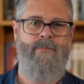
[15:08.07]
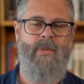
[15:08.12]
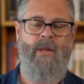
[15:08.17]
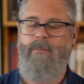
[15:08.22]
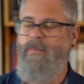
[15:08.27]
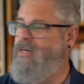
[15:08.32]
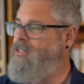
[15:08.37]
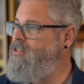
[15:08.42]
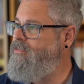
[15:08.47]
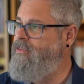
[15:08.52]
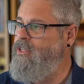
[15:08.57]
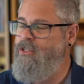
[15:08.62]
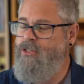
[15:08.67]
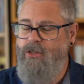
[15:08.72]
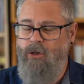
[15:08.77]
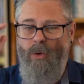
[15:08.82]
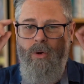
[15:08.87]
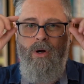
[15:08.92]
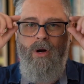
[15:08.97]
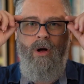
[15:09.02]
Much of the
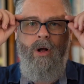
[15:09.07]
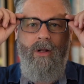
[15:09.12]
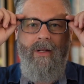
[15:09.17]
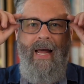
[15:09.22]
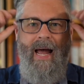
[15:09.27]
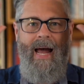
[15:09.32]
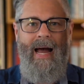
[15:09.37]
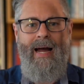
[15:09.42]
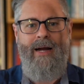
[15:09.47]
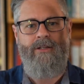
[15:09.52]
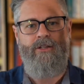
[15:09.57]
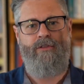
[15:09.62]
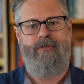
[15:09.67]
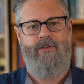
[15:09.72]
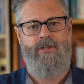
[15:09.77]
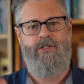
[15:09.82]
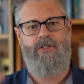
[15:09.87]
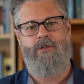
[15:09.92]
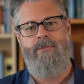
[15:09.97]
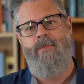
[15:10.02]
so-called
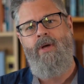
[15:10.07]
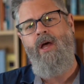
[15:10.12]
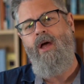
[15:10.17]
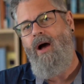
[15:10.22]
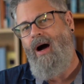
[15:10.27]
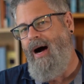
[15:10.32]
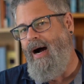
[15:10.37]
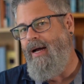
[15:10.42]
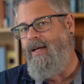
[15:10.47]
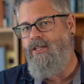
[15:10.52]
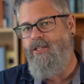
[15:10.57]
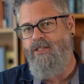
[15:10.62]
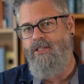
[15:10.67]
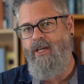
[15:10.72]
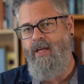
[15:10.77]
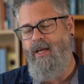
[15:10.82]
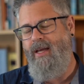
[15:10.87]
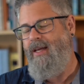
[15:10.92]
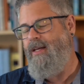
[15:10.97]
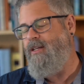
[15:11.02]
activism I
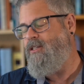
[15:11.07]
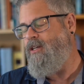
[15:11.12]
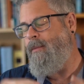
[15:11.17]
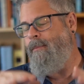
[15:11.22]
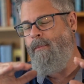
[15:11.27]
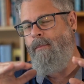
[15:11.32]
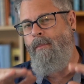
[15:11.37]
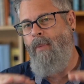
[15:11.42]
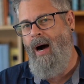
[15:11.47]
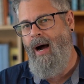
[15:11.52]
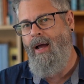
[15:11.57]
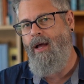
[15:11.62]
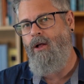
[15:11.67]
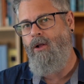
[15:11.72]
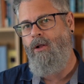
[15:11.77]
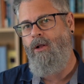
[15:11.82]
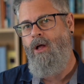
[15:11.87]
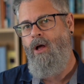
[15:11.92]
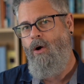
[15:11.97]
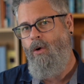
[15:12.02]
see is a
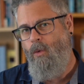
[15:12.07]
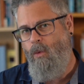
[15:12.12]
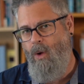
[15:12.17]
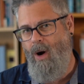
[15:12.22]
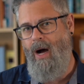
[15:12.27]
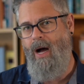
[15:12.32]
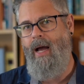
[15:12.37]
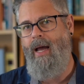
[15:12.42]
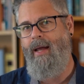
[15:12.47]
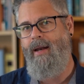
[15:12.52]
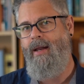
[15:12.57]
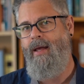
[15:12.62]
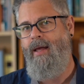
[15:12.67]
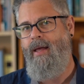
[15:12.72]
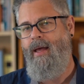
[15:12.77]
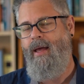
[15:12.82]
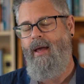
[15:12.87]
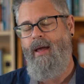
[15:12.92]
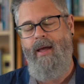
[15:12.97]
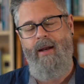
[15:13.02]
mile wide
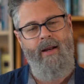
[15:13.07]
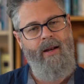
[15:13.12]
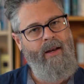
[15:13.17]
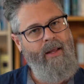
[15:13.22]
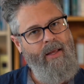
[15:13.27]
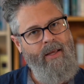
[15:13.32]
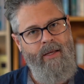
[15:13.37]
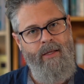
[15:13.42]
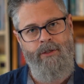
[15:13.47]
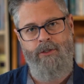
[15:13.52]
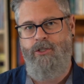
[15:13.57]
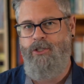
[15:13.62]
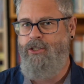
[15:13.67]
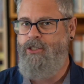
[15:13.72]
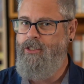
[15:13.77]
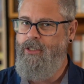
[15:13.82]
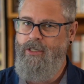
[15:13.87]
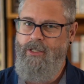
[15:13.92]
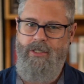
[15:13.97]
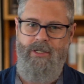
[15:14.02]
and an
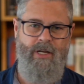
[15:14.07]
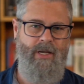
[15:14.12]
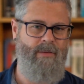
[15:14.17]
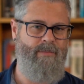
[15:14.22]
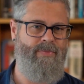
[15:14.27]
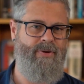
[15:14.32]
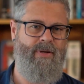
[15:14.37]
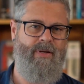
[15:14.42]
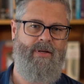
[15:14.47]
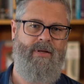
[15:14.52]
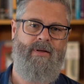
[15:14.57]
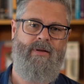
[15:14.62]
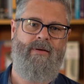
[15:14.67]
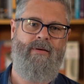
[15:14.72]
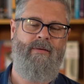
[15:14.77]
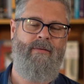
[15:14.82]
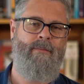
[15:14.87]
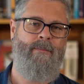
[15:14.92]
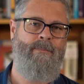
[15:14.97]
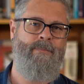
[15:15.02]
inch deep.
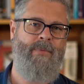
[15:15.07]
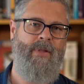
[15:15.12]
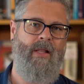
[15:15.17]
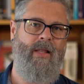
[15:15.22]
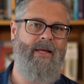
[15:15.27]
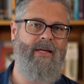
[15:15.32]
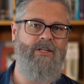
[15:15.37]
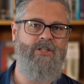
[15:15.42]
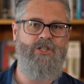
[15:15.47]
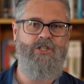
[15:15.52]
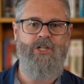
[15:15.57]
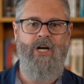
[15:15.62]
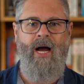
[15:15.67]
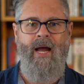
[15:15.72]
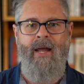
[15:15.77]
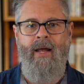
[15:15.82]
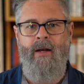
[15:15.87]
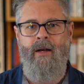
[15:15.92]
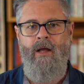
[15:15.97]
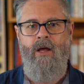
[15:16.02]
like a
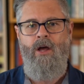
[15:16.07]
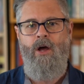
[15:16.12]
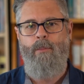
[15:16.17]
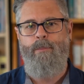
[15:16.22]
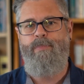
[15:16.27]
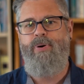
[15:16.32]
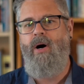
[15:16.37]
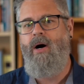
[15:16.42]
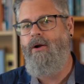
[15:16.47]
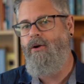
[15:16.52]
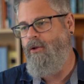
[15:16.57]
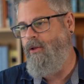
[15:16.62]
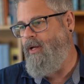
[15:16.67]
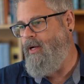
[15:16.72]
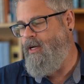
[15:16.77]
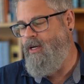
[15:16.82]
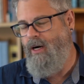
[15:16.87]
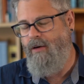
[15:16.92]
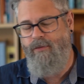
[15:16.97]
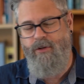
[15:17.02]
giant puddle that
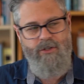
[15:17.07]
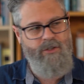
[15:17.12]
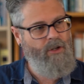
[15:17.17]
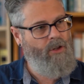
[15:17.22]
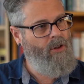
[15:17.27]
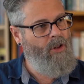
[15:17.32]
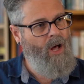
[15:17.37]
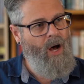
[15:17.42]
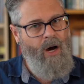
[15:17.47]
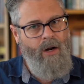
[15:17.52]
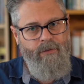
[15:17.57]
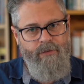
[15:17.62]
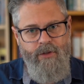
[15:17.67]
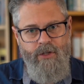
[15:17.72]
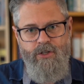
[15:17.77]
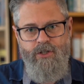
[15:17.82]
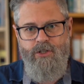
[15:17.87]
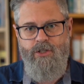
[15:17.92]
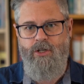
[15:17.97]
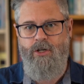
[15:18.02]
covers a lot of the
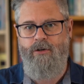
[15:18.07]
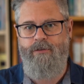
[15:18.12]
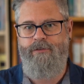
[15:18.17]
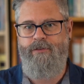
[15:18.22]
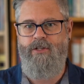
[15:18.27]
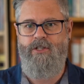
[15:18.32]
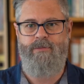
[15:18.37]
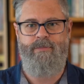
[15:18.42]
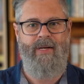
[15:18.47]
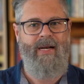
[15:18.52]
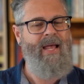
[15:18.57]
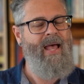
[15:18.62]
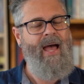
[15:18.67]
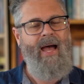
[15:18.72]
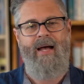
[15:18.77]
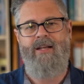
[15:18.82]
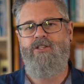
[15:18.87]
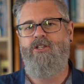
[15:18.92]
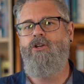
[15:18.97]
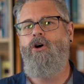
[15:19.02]
surface but
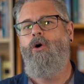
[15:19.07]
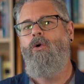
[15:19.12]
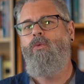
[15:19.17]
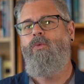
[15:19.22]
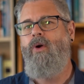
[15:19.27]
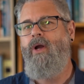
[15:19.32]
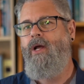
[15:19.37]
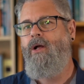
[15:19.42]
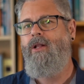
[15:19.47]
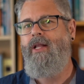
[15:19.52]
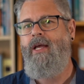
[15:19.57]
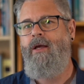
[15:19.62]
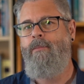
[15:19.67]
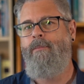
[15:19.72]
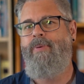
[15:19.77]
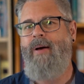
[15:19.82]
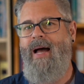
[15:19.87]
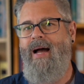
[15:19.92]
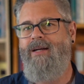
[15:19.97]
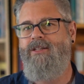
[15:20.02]
has no real
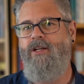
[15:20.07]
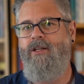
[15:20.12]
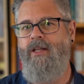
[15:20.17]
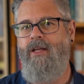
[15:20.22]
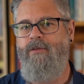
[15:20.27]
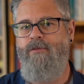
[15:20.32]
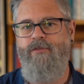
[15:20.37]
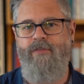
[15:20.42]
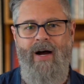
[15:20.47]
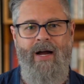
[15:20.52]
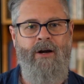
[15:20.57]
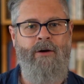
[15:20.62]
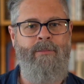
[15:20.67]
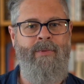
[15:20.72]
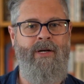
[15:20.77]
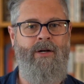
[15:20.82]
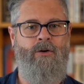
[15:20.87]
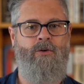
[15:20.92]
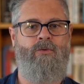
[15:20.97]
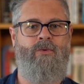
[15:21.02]
impact on the
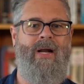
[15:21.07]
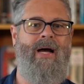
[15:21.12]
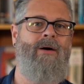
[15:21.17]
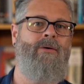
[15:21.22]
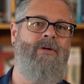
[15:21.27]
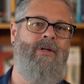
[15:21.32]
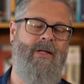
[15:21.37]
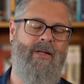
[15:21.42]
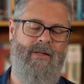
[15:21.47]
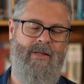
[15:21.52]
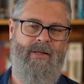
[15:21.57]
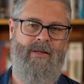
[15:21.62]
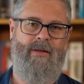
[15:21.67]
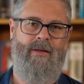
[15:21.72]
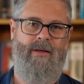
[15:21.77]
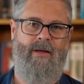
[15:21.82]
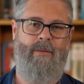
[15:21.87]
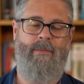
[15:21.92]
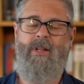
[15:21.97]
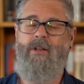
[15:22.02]
environment around it.
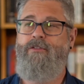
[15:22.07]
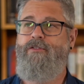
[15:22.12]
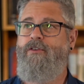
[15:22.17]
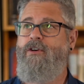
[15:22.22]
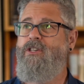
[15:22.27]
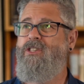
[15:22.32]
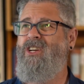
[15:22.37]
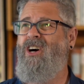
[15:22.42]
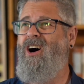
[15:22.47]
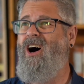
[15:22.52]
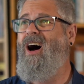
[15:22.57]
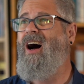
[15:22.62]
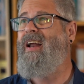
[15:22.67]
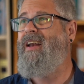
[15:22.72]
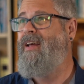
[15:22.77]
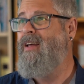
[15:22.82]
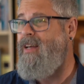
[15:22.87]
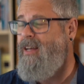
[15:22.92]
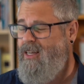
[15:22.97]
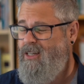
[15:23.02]
I mean, the first
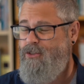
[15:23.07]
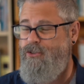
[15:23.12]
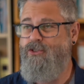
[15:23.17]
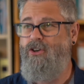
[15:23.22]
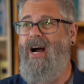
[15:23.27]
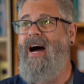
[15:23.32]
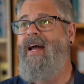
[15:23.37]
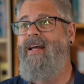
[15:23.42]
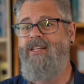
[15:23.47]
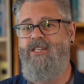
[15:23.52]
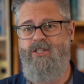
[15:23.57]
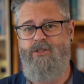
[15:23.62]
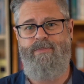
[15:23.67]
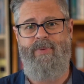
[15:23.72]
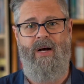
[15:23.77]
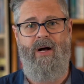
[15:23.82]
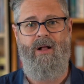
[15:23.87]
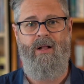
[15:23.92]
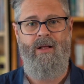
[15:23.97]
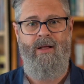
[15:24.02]
hot, dry
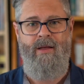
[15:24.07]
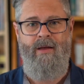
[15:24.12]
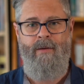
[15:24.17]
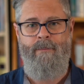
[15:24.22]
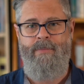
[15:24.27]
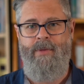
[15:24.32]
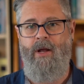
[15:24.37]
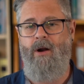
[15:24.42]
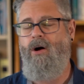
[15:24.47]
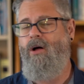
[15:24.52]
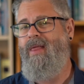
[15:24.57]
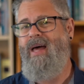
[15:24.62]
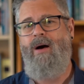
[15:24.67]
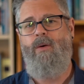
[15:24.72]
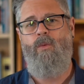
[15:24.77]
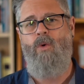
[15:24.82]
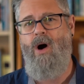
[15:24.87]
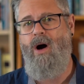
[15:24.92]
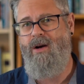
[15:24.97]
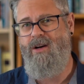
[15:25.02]
spell and all
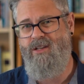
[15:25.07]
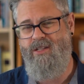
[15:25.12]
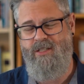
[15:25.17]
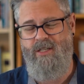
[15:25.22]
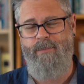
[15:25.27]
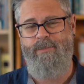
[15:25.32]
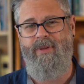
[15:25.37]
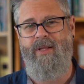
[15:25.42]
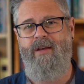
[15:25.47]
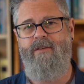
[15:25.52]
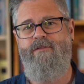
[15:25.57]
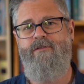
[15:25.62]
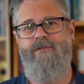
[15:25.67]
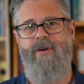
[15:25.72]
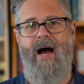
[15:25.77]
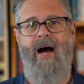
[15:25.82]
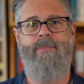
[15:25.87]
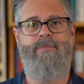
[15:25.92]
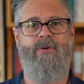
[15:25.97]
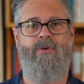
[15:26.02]
that water simply
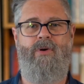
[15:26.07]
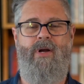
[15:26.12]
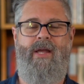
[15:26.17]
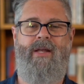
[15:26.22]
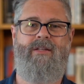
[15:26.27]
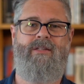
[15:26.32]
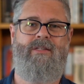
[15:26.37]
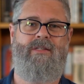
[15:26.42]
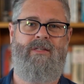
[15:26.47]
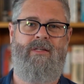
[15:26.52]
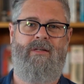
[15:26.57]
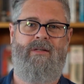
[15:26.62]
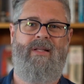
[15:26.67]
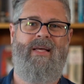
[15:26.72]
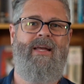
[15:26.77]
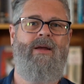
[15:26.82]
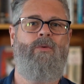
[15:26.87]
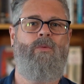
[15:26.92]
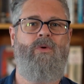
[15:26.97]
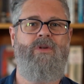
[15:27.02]
evaporates
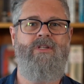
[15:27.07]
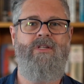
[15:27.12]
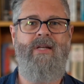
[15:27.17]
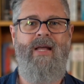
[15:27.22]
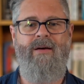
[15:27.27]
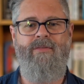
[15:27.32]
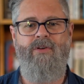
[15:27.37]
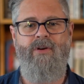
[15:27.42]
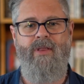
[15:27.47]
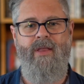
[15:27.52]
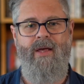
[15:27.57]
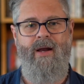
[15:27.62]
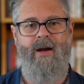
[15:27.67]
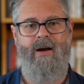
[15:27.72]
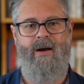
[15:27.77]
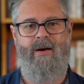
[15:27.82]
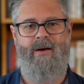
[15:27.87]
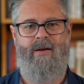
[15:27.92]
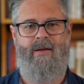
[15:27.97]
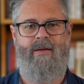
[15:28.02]
like it was never
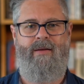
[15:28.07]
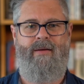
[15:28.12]
there.